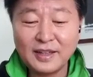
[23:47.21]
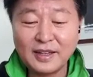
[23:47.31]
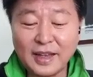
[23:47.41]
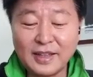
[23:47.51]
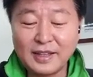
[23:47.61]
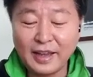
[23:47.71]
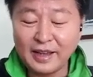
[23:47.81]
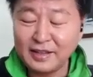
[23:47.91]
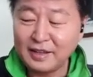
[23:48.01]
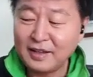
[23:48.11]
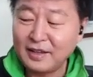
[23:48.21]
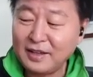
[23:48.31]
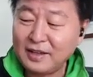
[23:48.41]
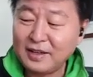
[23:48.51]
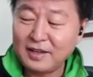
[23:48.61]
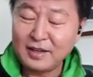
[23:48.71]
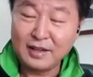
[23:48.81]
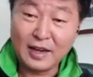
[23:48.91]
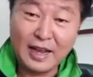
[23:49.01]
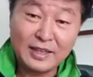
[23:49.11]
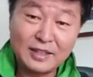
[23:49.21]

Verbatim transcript: and then like